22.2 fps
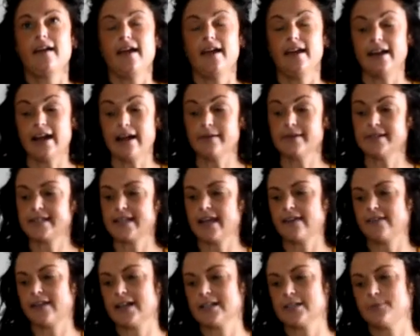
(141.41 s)
And I would
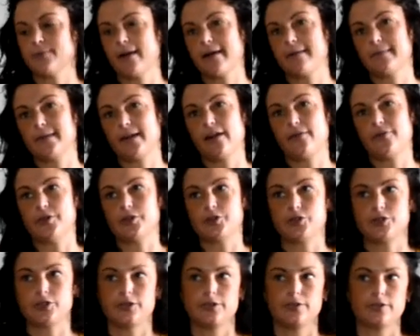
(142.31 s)
say that's probably on the
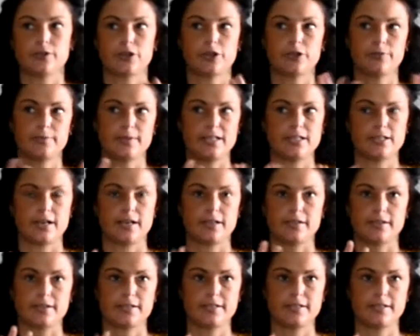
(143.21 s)
$2 to $3